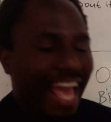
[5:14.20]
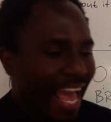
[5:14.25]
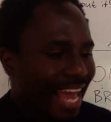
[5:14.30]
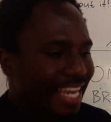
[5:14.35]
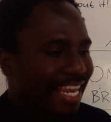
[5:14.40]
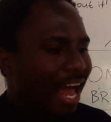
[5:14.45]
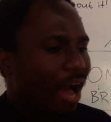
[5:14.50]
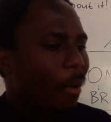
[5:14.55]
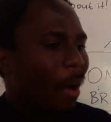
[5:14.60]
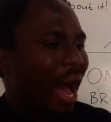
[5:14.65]

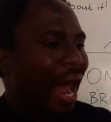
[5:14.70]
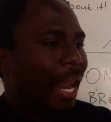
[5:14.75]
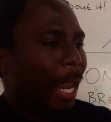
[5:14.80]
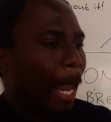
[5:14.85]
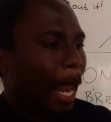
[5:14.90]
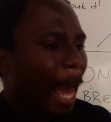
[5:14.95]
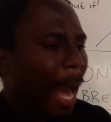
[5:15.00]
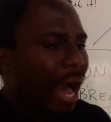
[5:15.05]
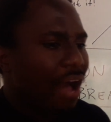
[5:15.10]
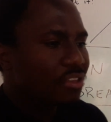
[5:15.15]
And now
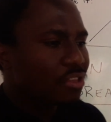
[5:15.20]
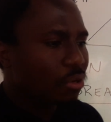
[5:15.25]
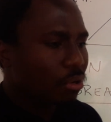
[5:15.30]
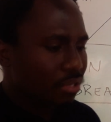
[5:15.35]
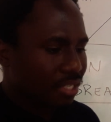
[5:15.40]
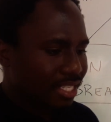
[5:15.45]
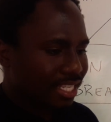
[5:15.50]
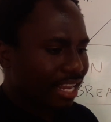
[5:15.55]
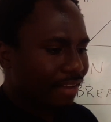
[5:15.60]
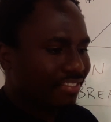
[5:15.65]
allow
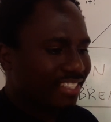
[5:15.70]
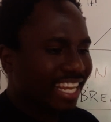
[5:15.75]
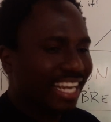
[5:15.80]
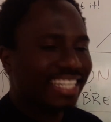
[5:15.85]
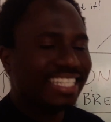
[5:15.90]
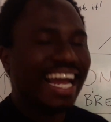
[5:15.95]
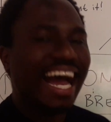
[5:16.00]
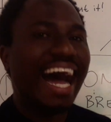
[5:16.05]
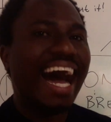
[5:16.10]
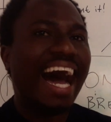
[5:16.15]
yourself,
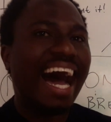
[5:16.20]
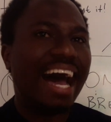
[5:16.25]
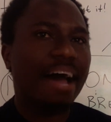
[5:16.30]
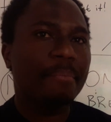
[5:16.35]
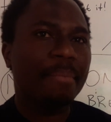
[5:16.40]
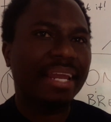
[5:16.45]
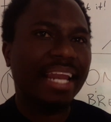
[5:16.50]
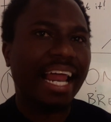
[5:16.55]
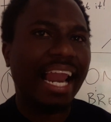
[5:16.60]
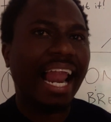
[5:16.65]
take
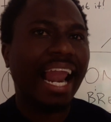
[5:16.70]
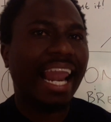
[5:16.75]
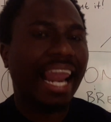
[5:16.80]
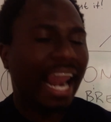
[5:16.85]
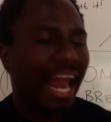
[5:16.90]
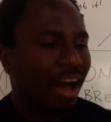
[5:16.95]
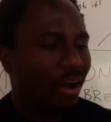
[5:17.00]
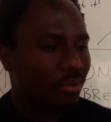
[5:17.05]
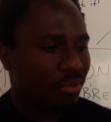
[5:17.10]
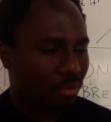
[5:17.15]
time and
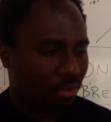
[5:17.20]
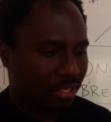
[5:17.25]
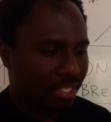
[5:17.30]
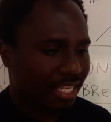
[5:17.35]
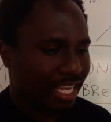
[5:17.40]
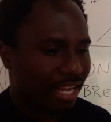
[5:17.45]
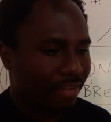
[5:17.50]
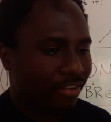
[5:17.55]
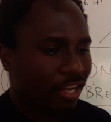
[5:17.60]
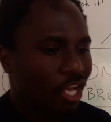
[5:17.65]
allow
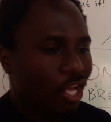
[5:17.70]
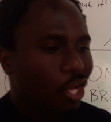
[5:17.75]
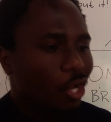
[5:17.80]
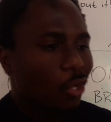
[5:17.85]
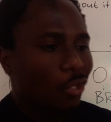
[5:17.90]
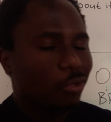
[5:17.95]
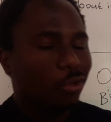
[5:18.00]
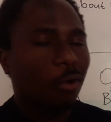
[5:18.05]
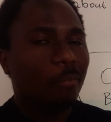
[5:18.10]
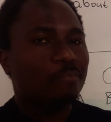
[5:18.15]
yourself,
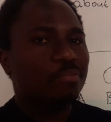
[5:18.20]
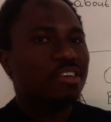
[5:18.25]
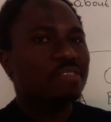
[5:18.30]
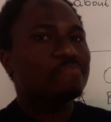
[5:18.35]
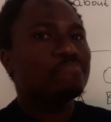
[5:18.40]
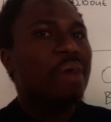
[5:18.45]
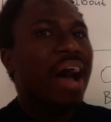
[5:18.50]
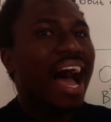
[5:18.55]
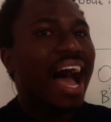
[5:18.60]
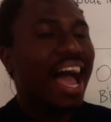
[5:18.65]

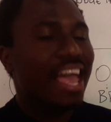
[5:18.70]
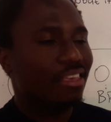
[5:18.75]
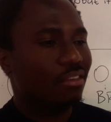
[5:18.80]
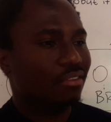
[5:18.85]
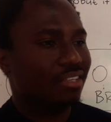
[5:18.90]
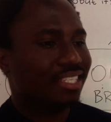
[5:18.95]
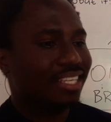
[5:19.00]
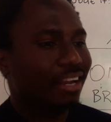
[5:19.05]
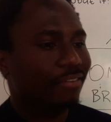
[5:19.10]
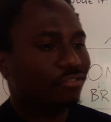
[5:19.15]
prepare
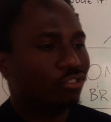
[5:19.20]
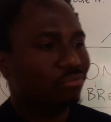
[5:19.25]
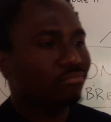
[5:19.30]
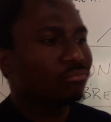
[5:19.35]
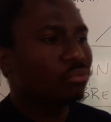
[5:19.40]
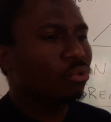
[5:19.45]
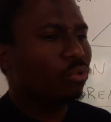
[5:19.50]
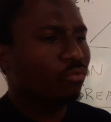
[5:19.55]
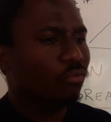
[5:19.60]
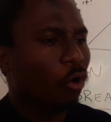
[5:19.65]
yourself to
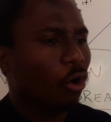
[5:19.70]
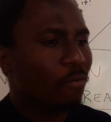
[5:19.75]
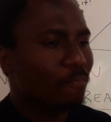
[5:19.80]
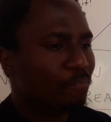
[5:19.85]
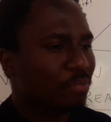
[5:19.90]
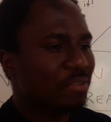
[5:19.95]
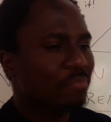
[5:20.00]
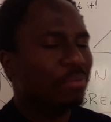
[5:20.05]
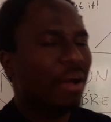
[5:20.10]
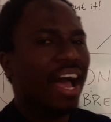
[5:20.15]
move
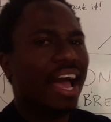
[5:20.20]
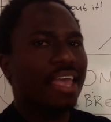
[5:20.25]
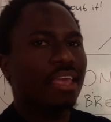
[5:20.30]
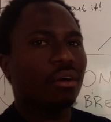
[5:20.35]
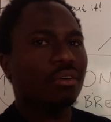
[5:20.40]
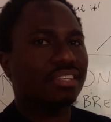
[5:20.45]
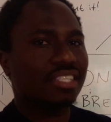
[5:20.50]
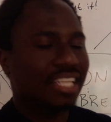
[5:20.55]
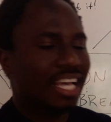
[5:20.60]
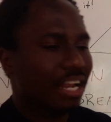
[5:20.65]
on. Prepare
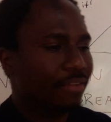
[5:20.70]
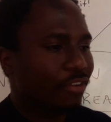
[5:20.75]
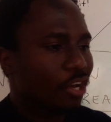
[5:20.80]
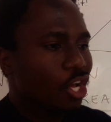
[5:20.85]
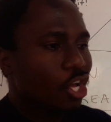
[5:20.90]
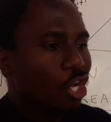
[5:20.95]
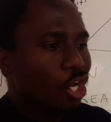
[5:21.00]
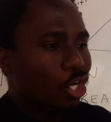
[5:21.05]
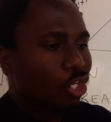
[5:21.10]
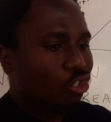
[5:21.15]
yourself
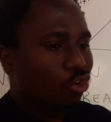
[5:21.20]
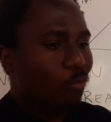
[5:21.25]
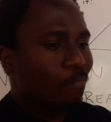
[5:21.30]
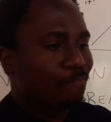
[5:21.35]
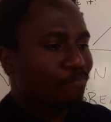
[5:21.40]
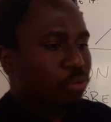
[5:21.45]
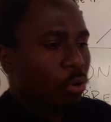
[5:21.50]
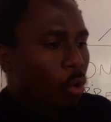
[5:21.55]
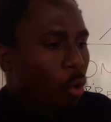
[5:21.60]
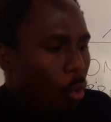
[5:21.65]
to
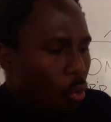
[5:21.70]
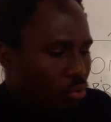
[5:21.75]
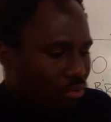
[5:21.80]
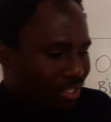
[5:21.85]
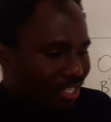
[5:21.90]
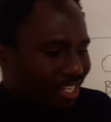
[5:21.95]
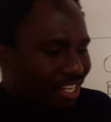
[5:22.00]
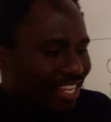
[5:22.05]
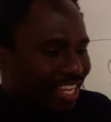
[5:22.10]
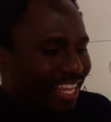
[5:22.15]

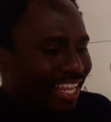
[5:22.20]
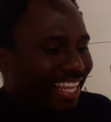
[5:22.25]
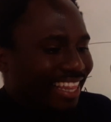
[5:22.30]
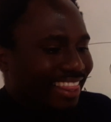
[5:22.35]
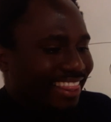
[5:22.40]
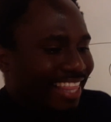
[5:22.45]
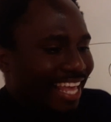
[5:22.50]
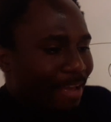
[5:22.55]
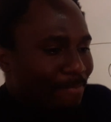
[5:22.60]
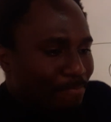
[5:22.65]
put
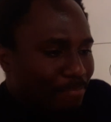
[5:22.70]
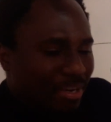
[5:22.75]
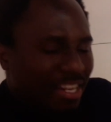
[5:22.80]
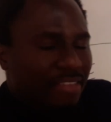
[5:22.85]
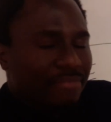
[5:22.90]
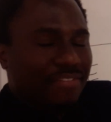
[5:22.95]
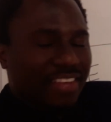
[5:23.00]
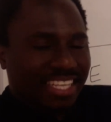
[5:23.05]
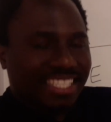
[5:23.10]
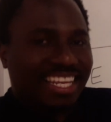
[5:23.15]
the
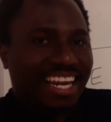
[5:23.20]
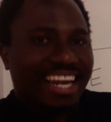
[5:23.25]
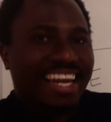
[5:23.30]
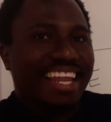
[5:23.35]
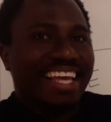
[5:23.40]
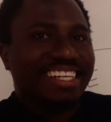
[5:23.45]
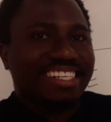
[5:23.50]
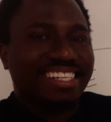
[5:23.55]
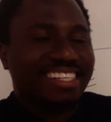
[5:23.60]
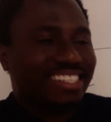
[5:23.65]
previous
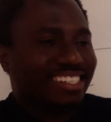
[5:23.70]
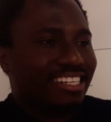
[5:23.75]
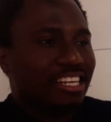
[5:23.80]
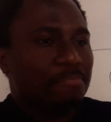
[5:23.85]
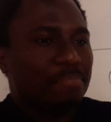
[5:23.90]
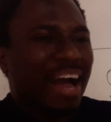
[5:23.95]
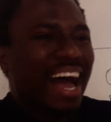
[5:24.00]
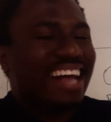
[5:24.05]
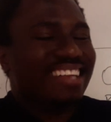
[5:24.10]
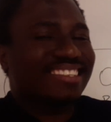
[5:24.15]

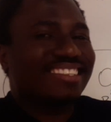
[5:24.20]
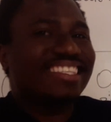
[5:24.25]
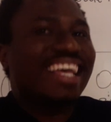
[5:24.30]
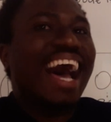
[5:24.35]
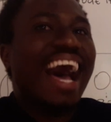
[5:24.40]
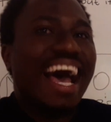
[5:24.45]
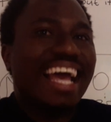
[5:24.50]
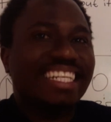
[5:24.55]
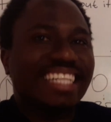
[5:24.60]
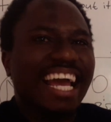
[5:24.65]
relationship
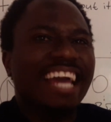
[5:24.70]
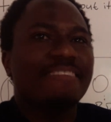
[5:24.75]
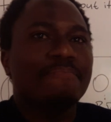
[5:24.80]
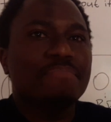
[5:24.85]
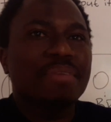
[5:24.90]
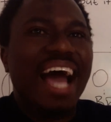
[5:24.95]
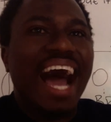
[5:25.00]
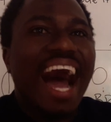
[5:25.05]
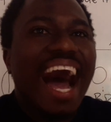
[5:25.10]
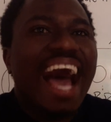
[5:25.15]
aside
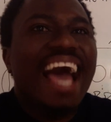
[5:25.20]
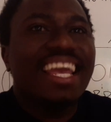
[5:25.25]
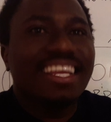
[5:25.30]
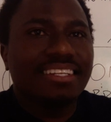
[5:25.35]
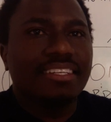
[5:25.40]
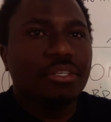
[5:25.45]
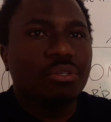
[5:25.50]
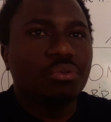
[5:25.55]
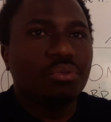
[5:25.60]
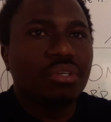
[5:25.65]
and
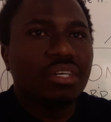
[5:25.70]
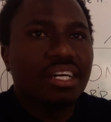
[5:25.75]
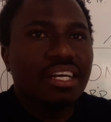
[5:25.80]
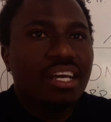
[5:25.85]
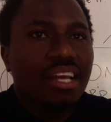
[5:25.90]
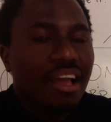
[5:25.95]
behind you,